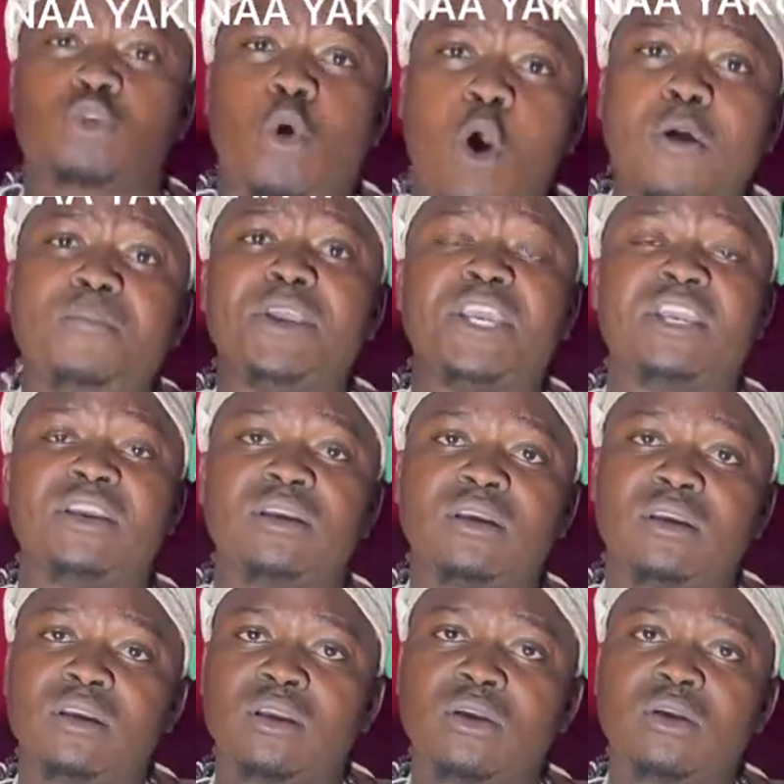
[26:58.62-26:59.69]
call me.
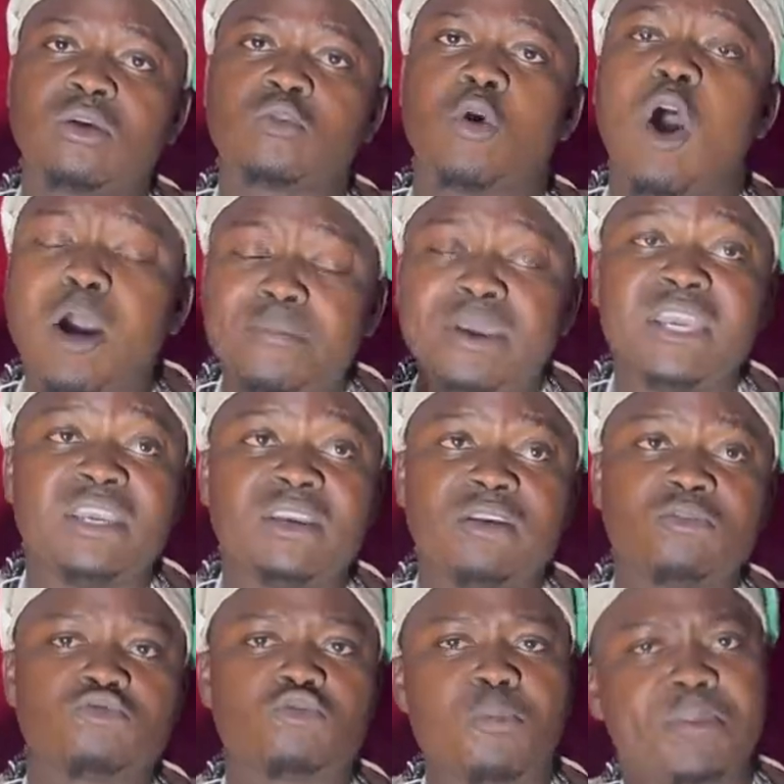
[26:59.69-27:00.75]
Call me
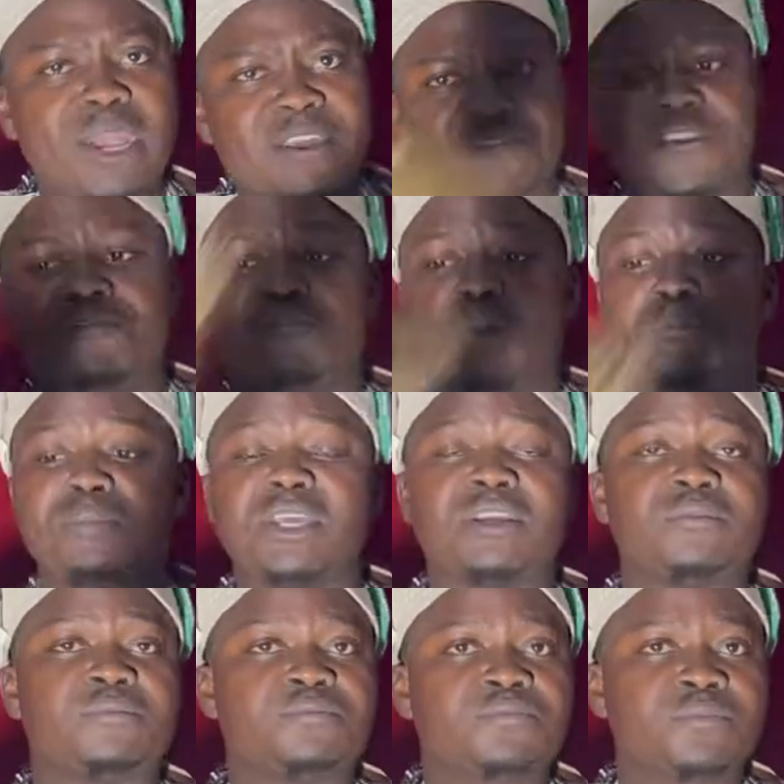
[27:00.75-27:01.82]
to benefit from me.
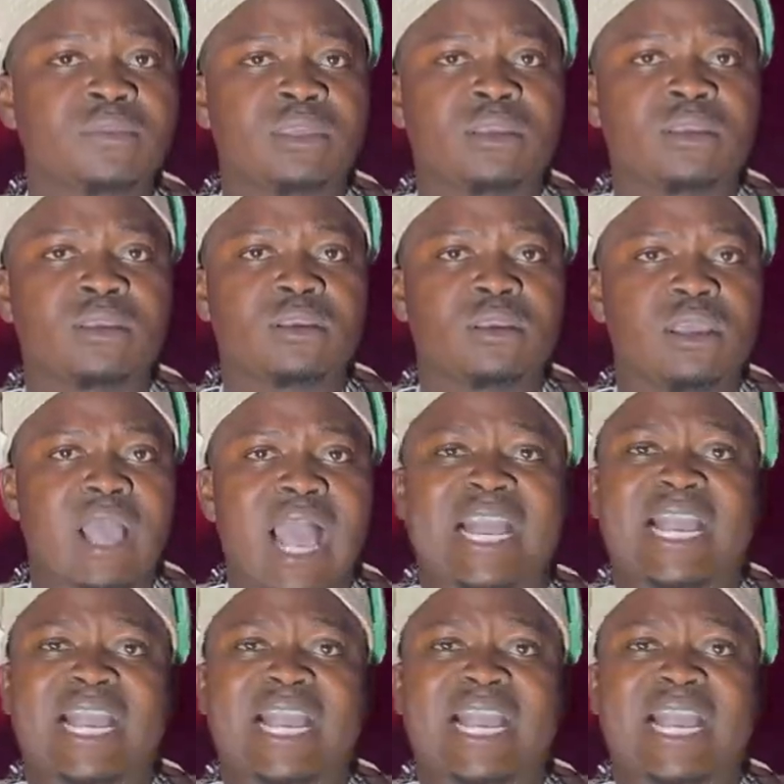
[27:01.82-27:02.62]
I